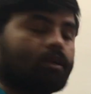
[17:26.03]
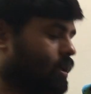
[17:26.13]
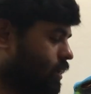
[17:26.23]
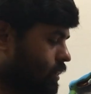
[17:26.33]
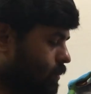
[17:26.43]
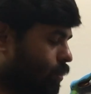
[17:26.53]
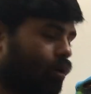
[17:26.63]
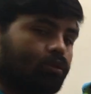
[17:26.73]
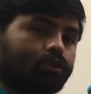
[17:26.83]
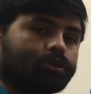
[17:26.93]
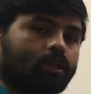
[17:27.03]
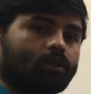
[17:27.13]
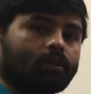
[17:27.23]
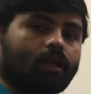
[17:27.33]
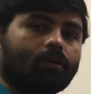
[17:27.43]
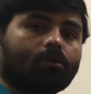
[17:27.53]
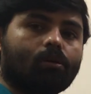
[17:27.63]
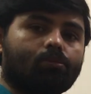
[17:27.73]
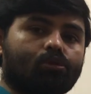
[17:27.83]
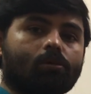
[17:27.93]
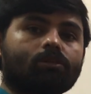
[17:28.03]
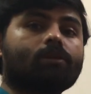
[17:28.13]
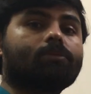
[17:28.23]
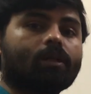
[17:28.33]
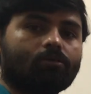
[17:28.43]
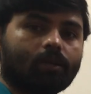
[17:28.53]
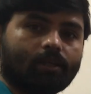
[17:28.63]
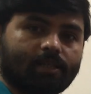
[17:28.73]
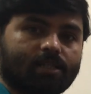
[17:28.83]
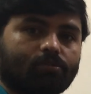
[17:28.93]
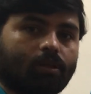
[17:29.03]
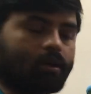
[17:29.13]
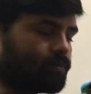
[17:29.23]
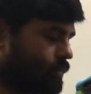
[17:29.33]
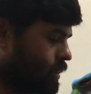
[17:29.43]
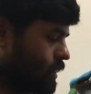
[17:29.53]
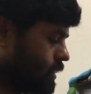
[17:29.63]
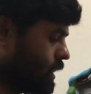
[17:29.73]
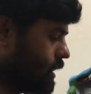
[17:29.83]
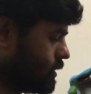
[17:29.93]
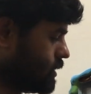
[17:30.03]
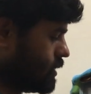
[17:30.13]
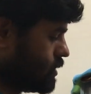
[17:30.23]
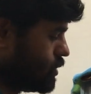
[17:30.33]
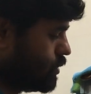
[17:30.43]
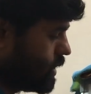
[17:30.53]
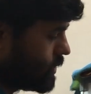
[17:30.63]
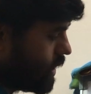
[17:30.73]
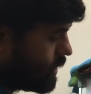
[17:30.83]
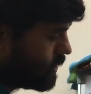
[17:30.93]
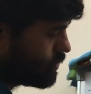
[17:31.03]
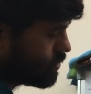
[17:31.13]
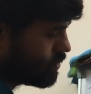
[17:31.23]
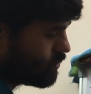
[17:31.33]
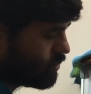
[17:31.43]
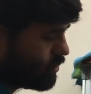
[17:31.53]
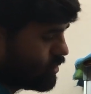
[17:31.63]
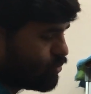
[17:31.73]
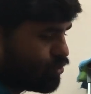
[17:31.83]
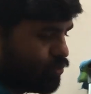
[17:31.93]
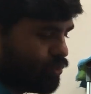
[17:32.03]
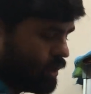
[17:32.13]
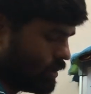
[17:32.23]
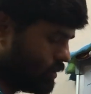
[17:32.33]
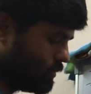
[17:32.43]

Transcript: In the ball question, red ball, blue ball, something else will come, right? So you can write these 2 points.